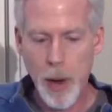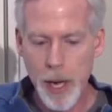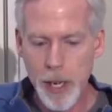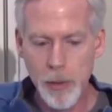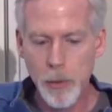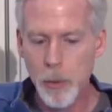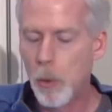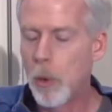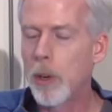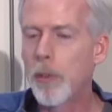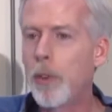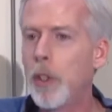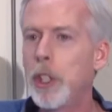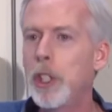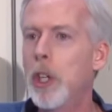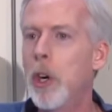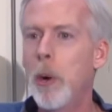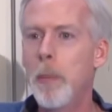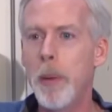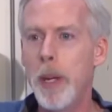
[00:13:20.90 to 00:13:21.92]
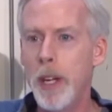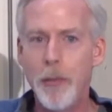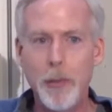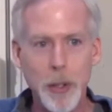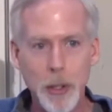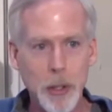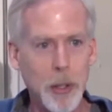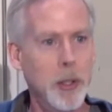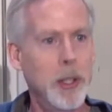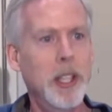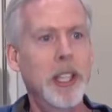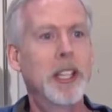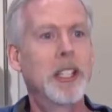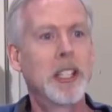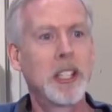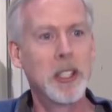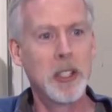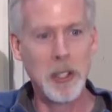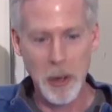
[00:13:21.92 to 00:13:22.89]
might even work for German if you do
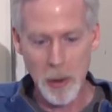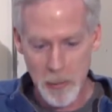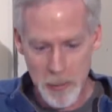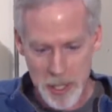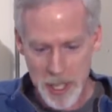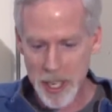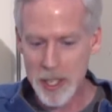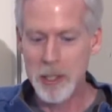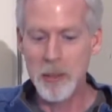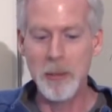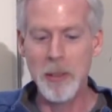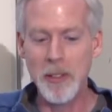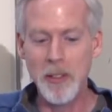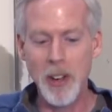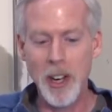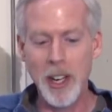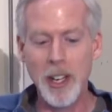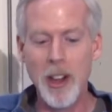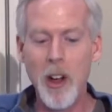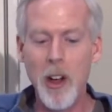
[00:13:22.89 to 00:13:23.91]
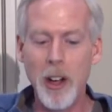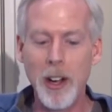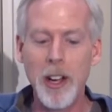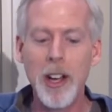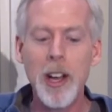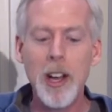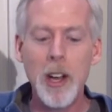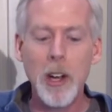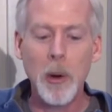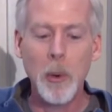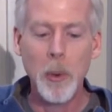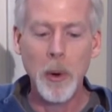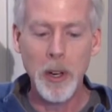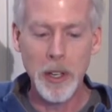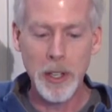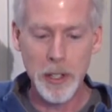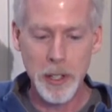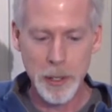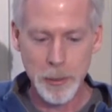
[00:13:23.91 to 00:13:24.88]
this, because German tends to be very long
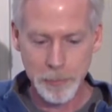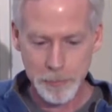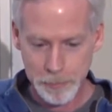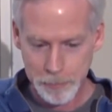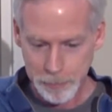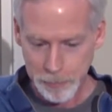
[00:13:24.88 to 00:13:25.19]
words.